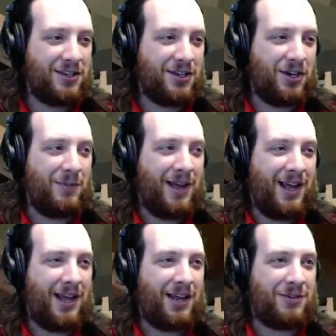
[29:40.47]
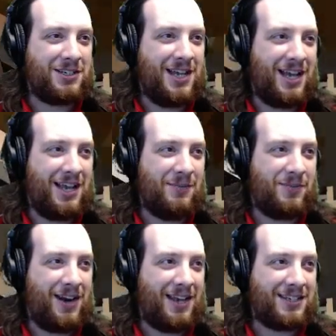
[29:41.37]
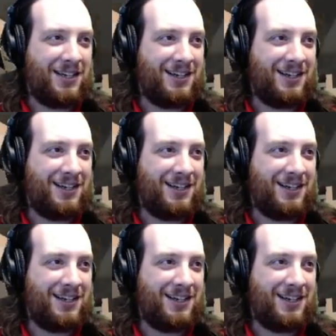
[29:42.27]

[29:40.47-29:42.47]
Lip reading: Your mom was not impressed, huh?